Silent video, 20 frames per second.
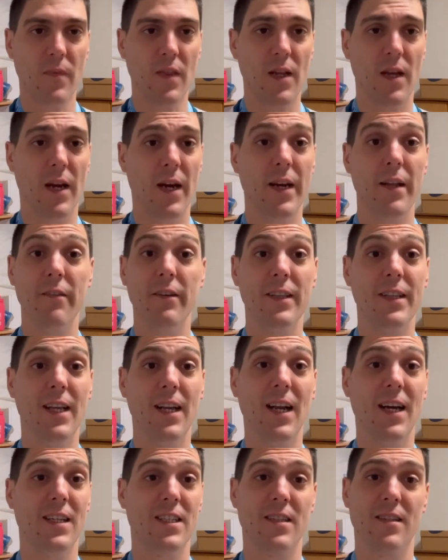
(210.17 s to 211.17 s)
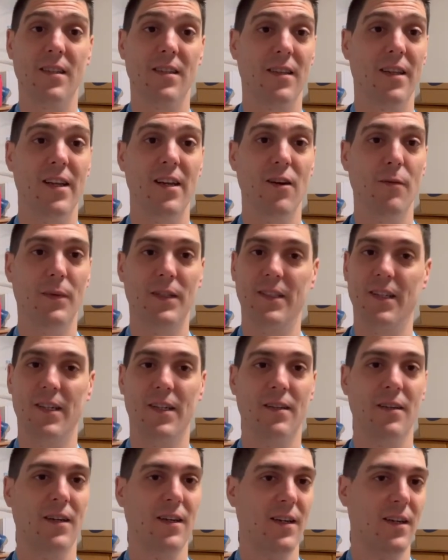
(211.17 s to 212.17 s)
and even the last kilometer,
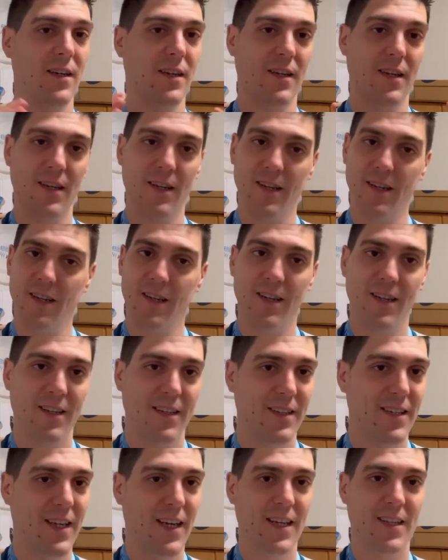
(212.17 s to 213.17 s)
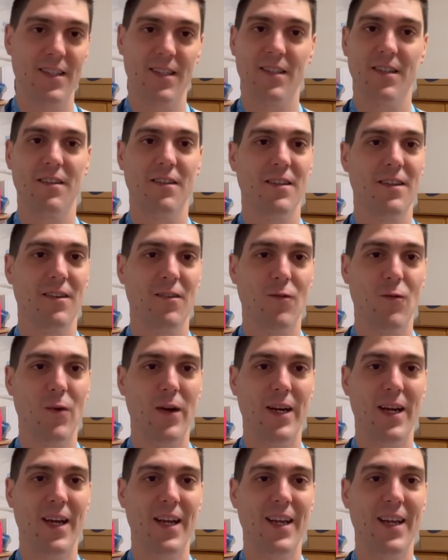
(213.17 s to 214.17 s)
just when
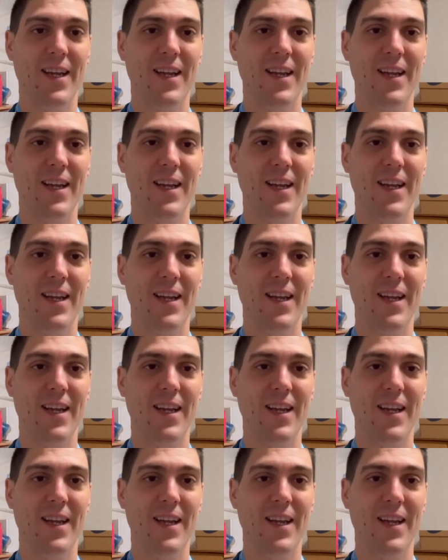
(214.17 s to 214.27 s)
I